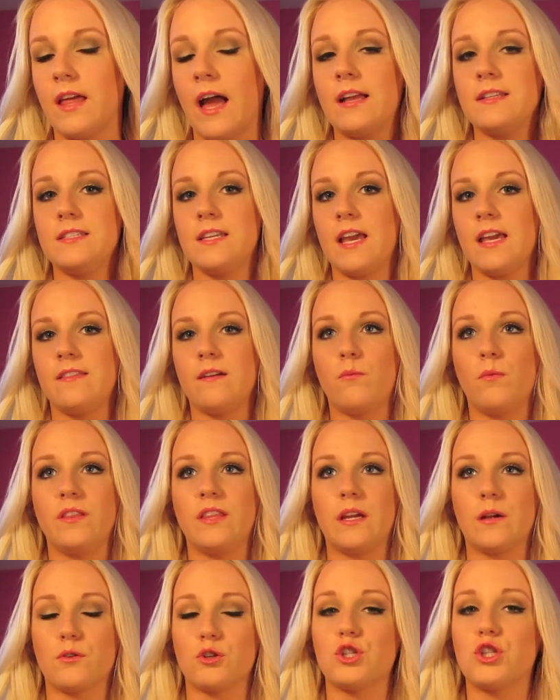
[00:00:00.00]
that day that when
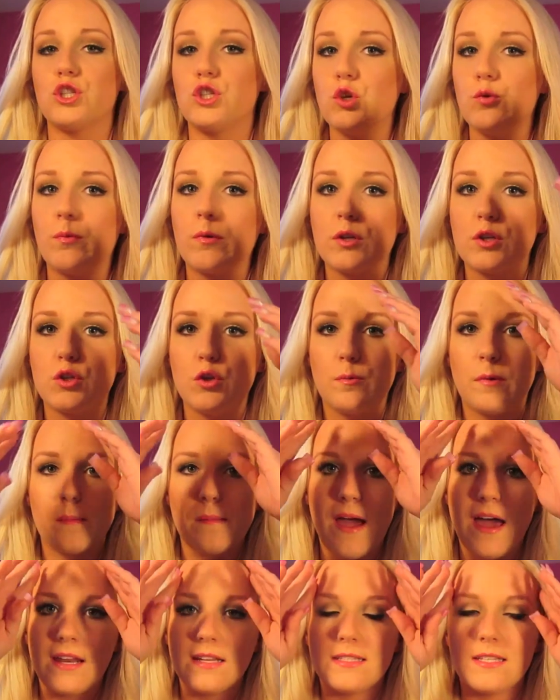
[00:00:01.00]
they were super, super
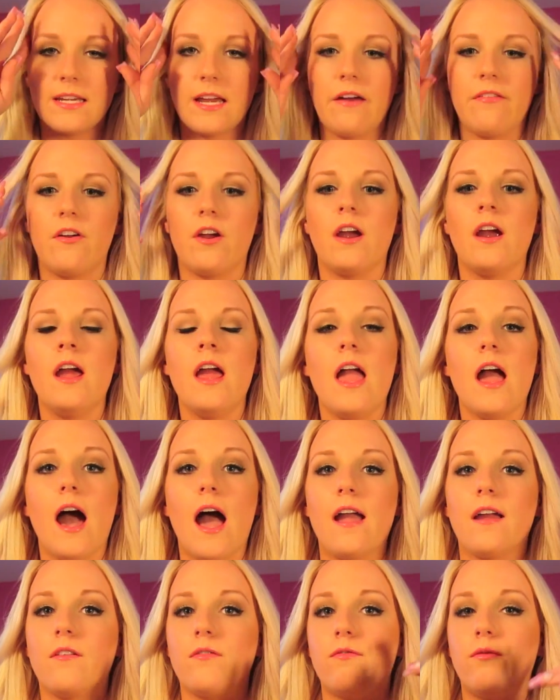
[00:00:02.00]
matted together.
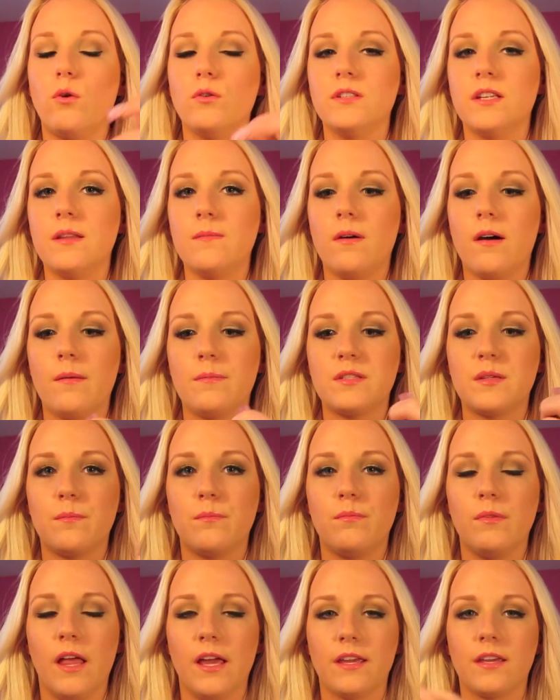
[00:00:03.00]
I folded them up so
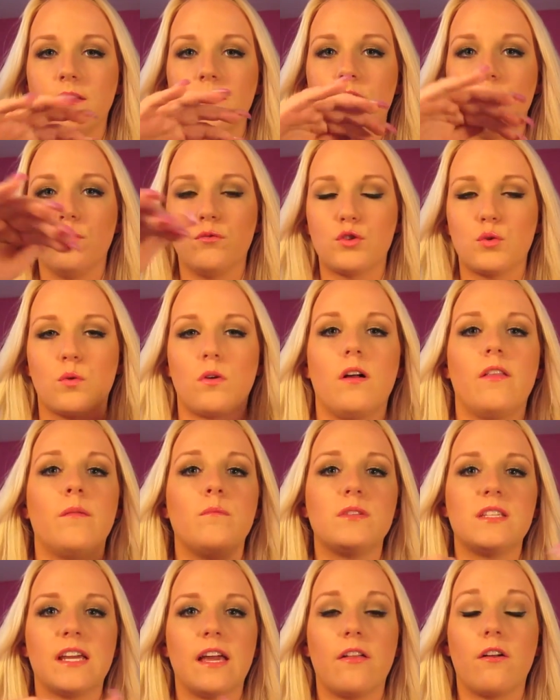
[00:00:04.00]
like you twirl
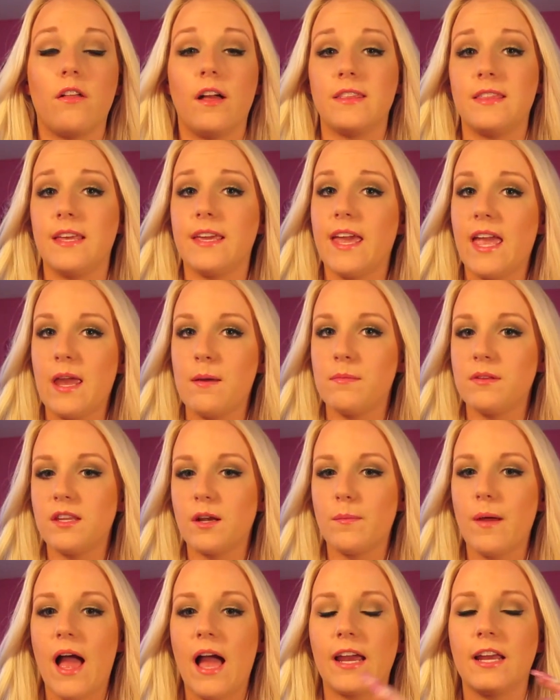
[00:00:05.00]
them together like they came in
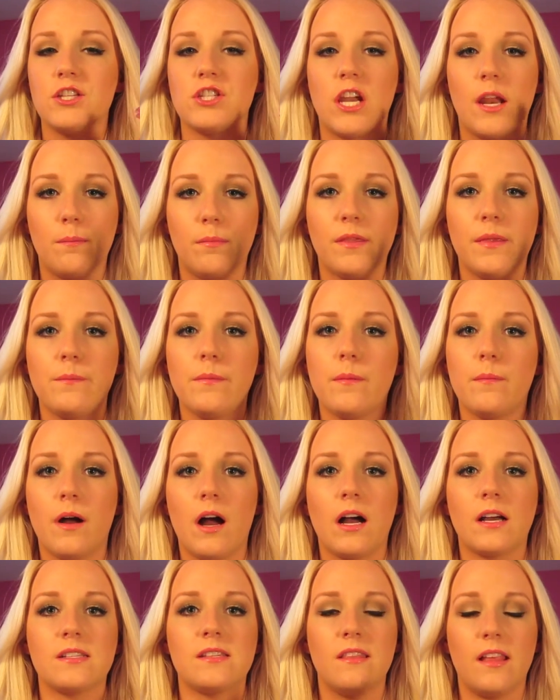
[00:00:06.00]
their package, and I put them in the
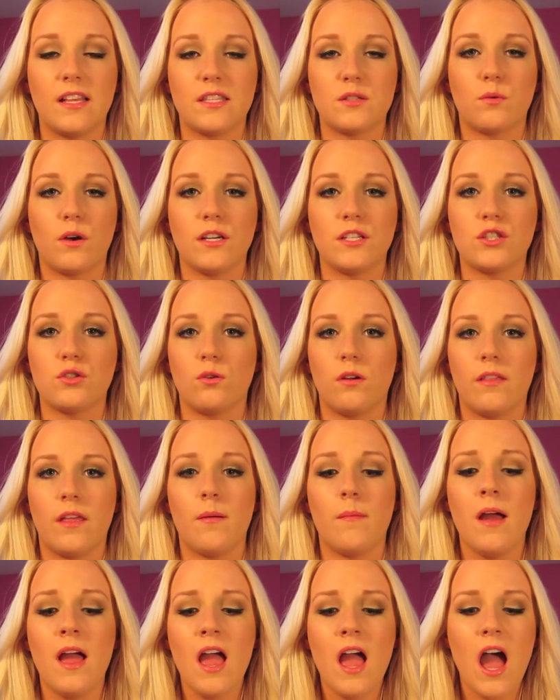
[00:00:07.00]
box, and that's where I store
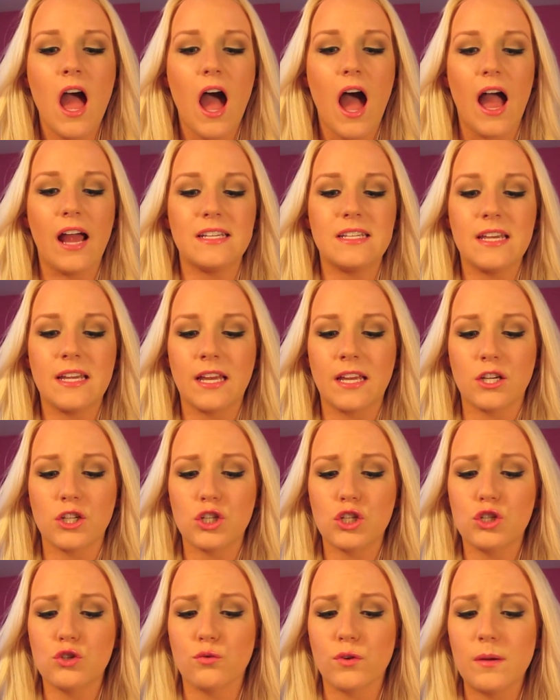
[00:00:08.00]
them. I take
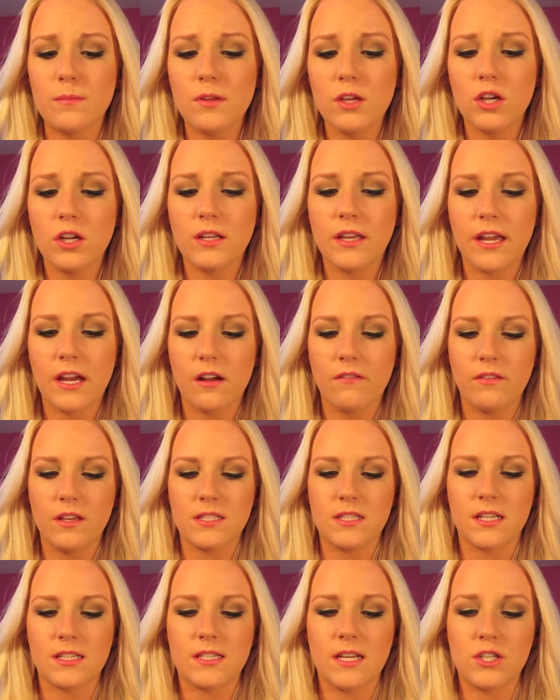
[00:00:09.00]
extremely good care of
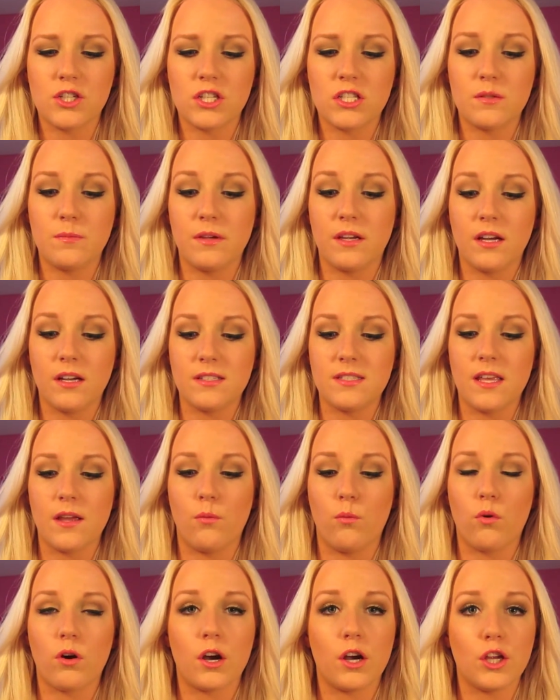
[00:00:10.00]
these extensions because they
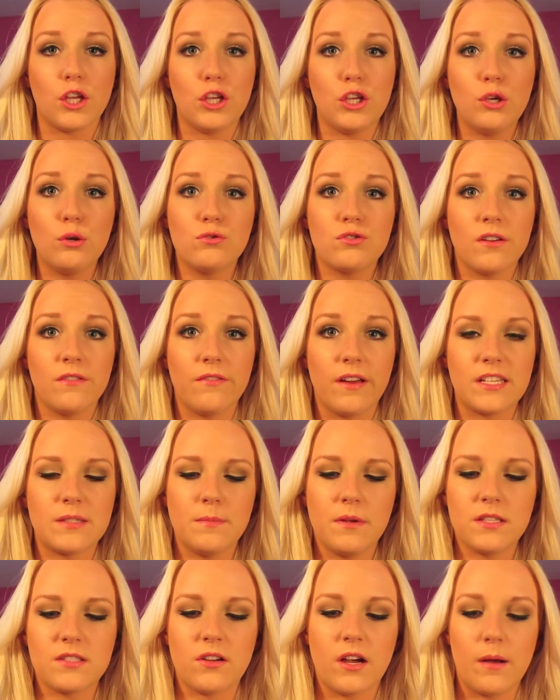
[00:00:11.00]
were a huge
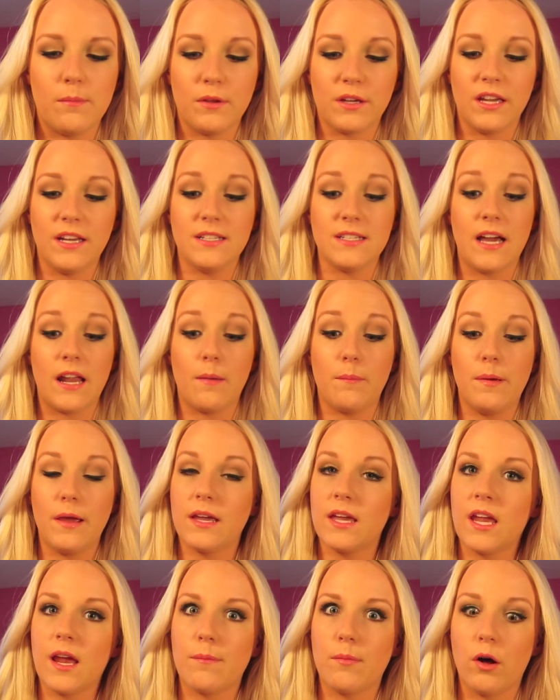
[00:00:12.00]
investment. Sorry, I'm looking down and
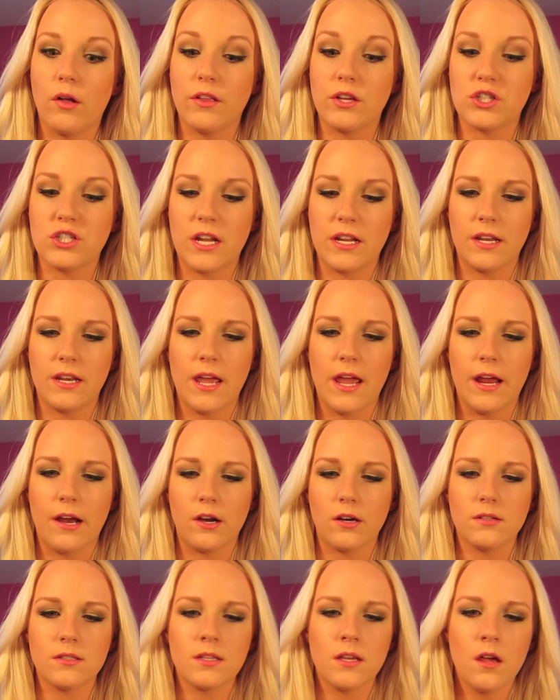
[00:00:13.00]
picking up all the shedded
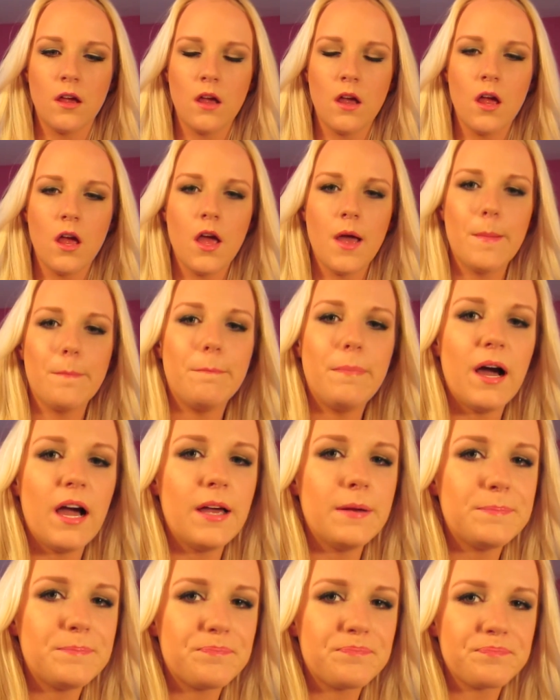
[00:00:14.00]
hairs.
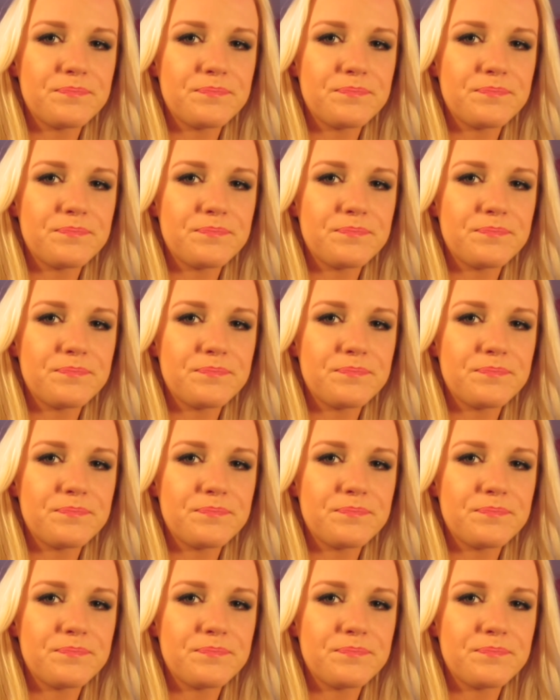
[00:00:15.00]
But